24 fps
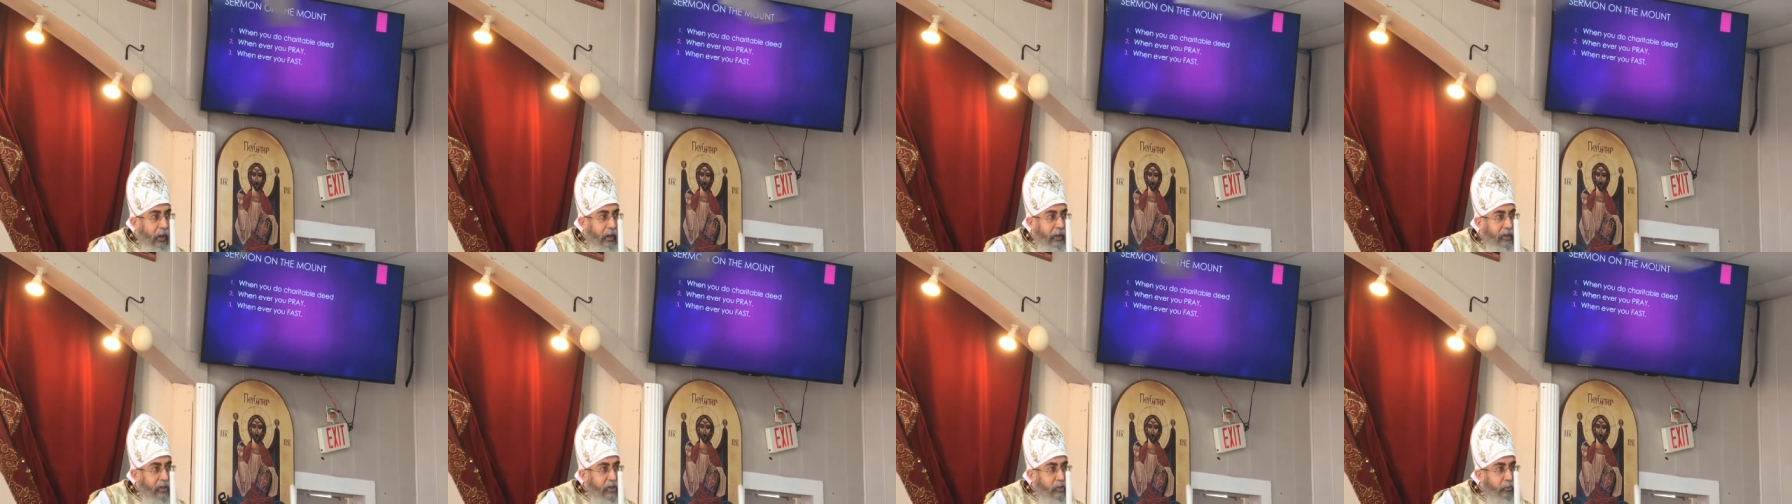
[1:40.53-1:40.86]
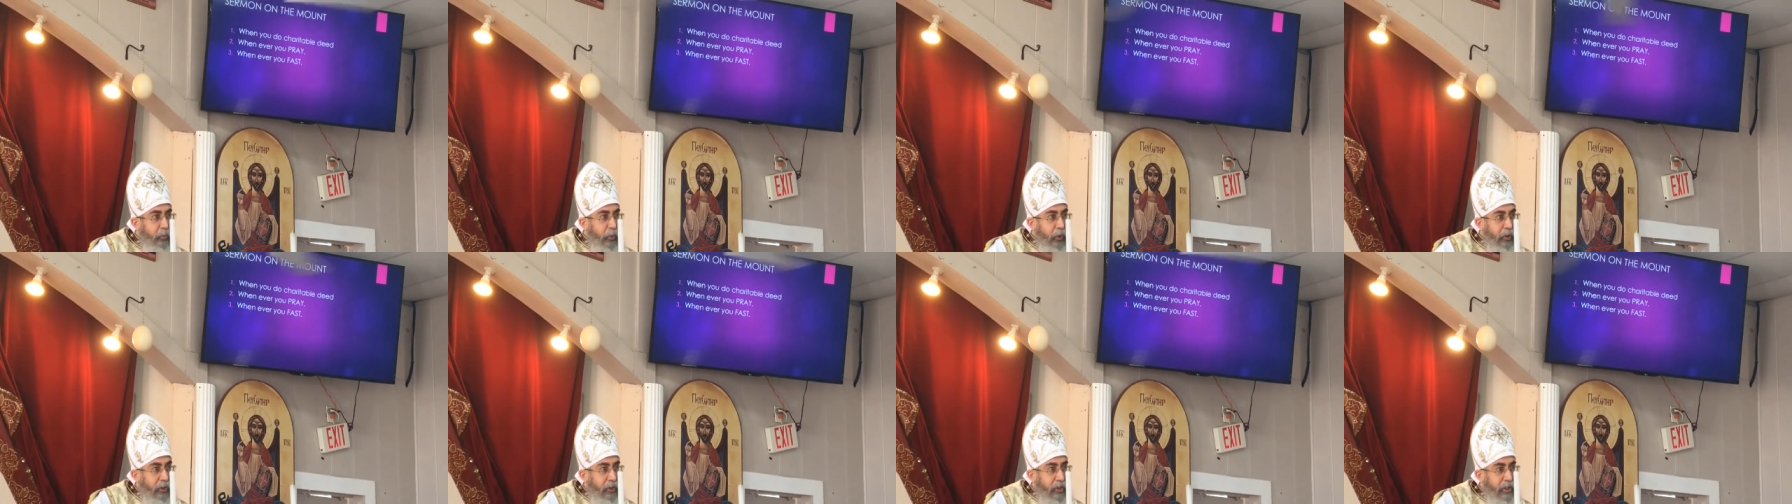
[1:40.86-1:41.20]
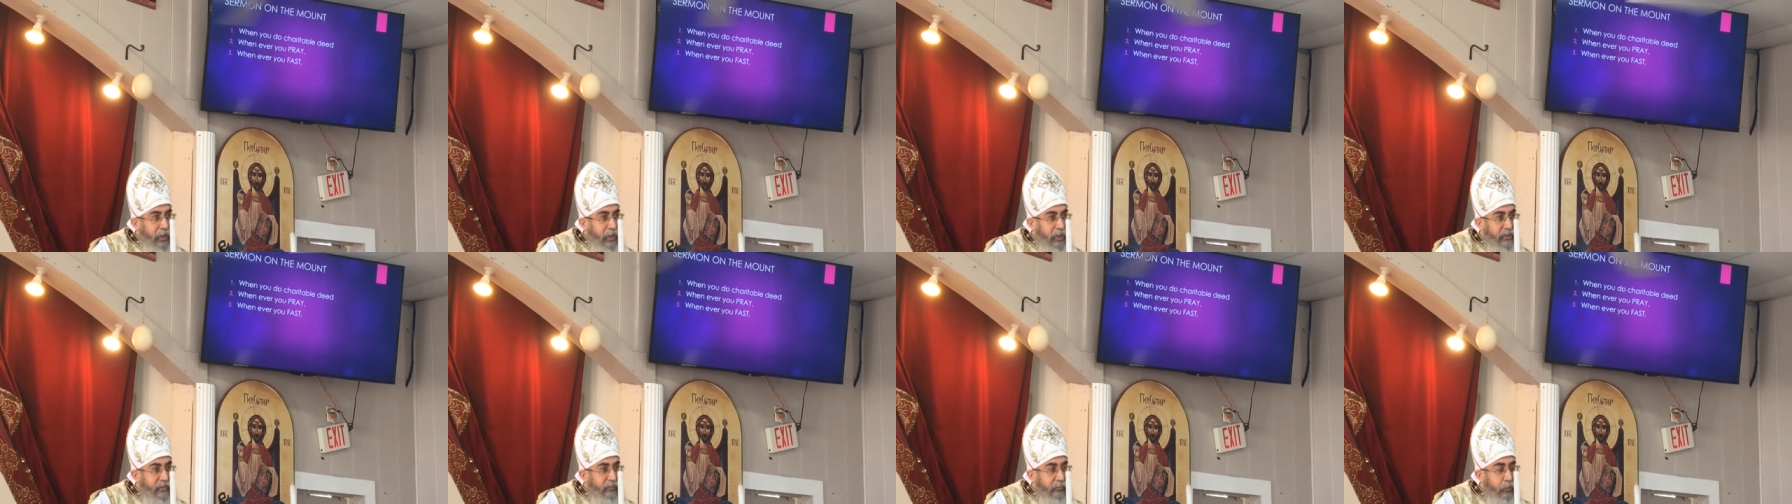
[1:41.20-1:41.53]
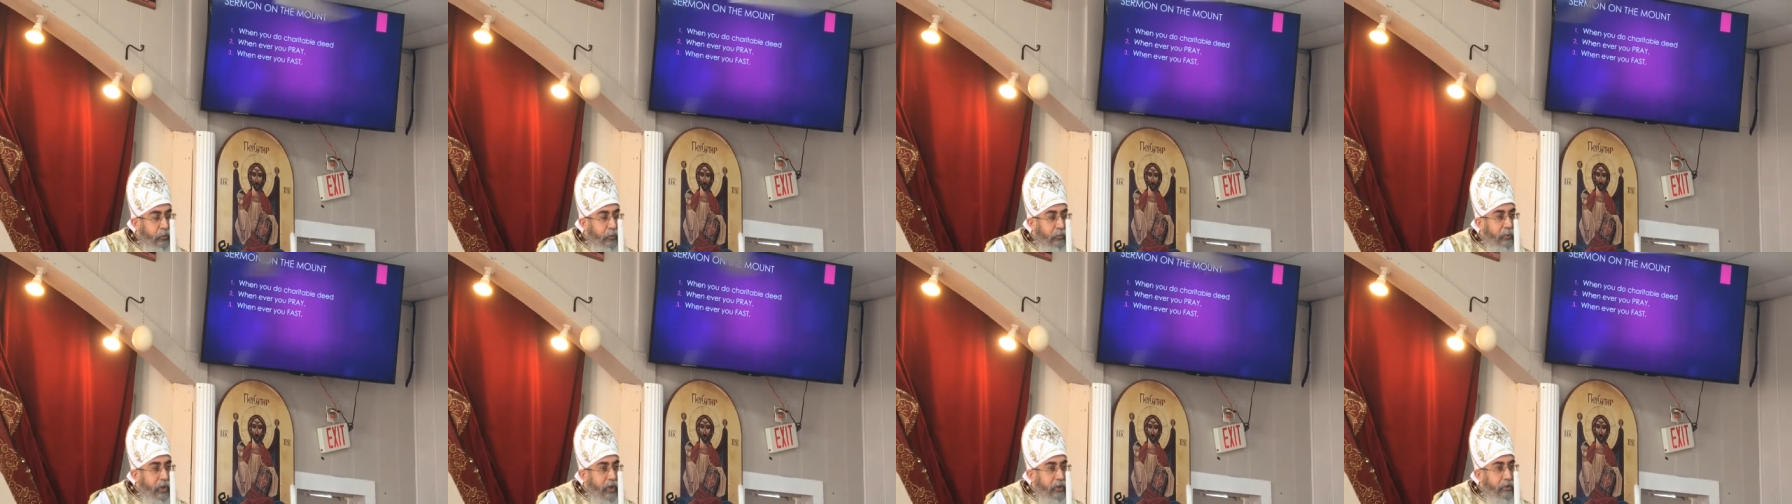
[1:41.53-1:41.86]
And this part is
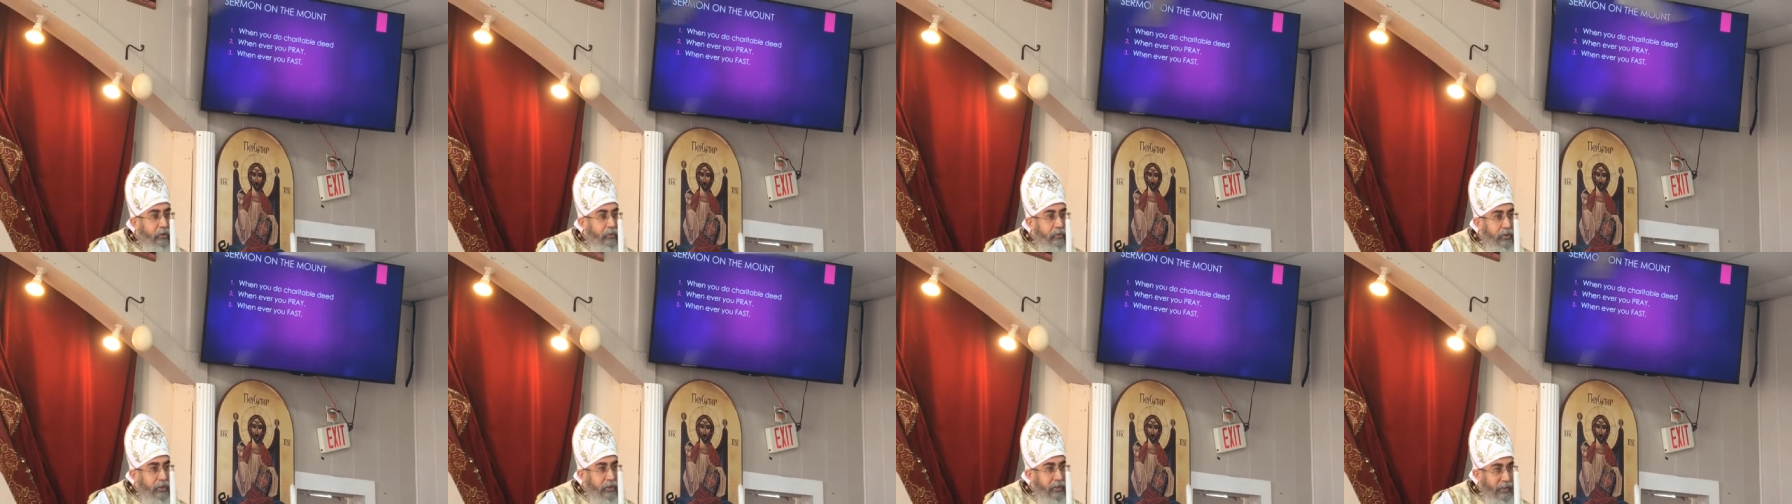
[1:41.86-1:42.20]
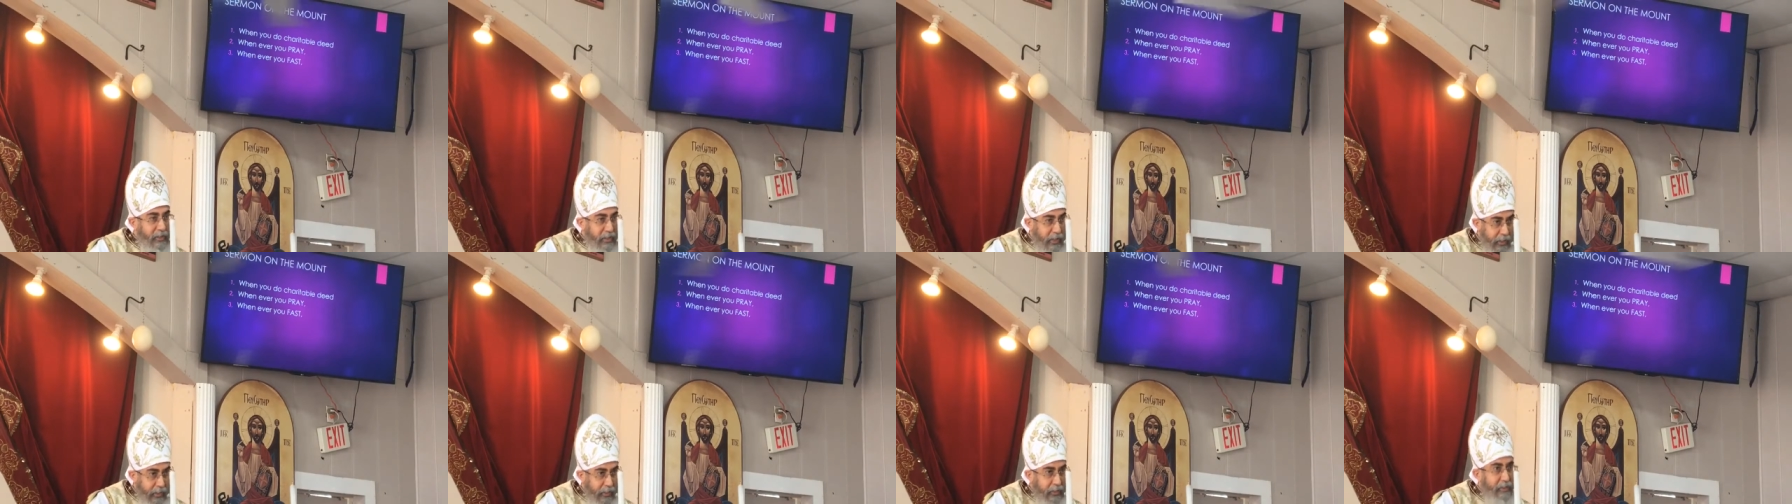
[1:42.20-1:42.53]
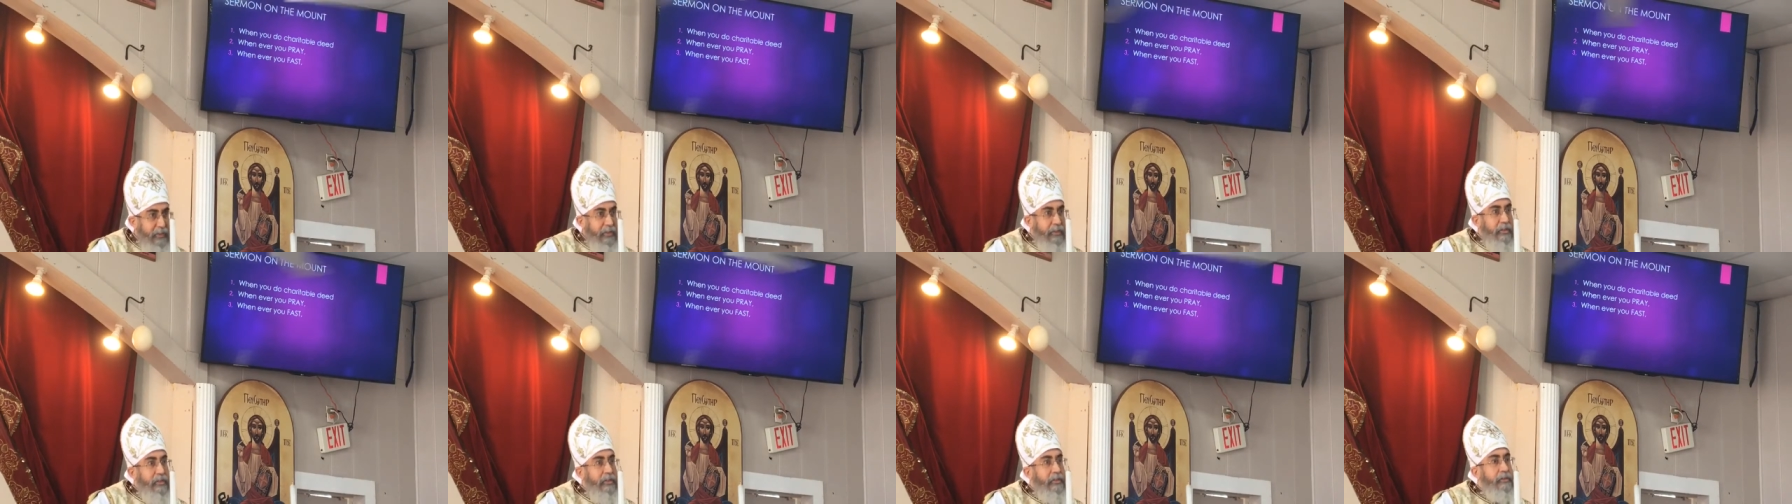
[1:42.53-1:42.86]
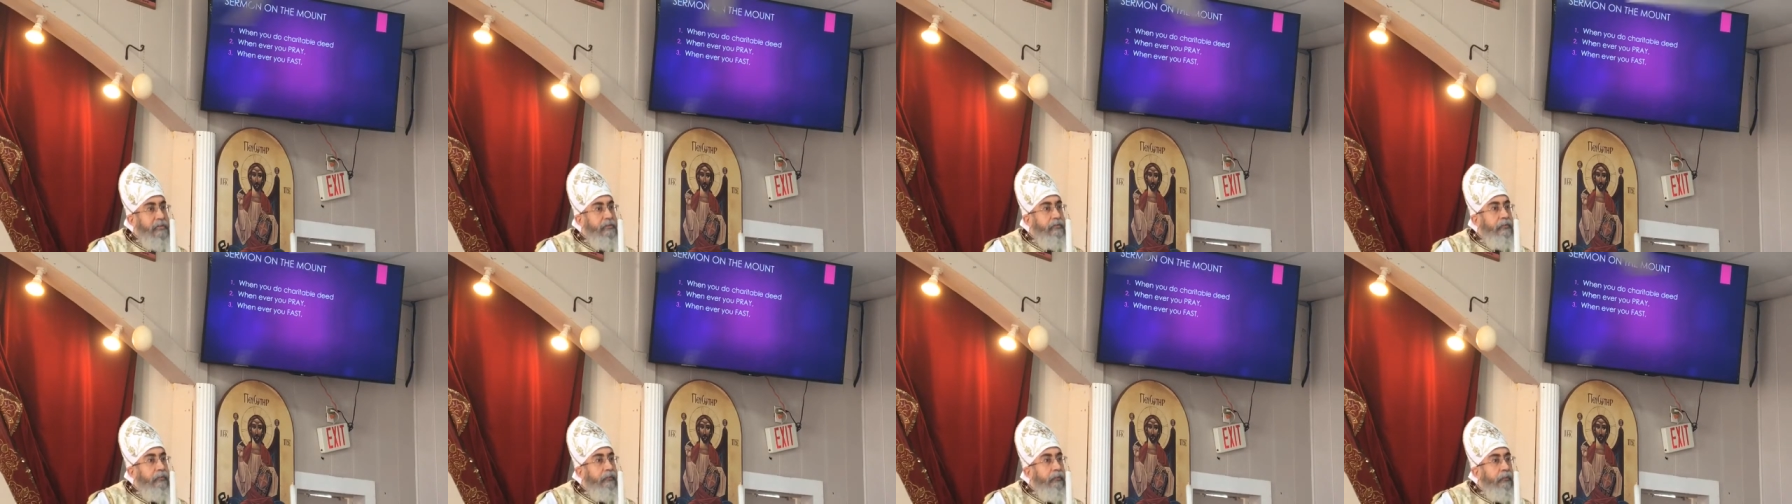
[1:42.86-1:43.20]
from Matthew
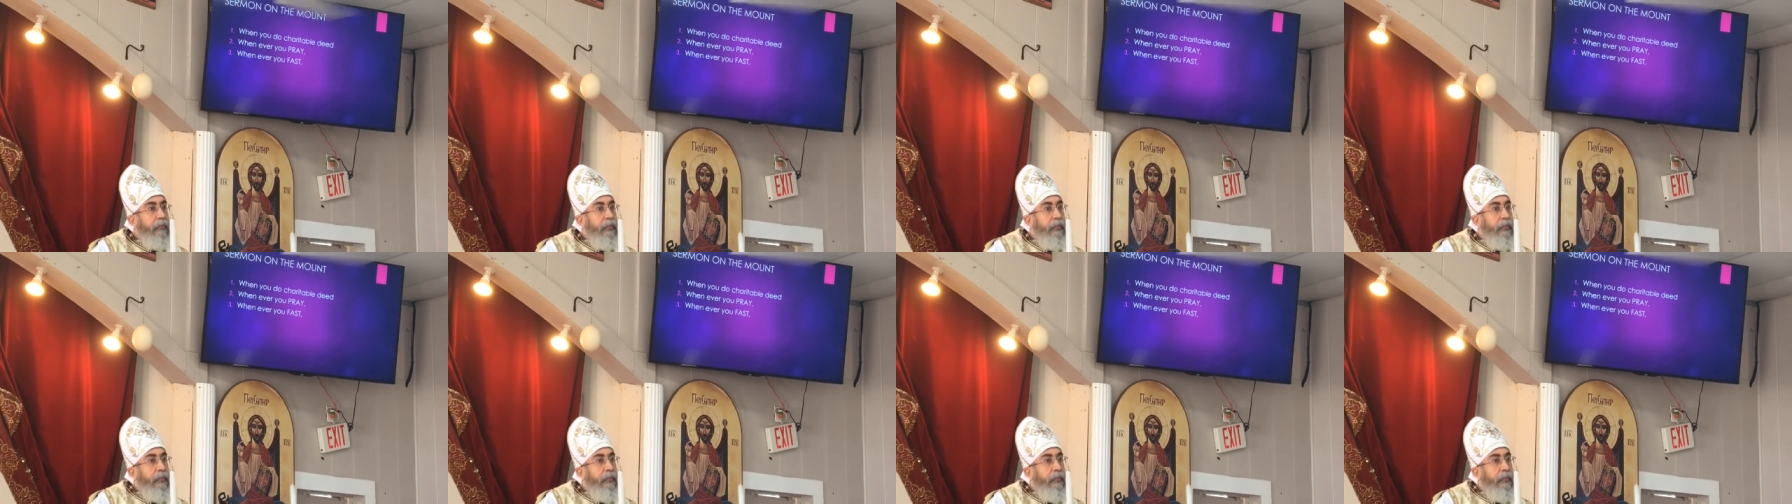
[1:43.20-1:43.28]
6.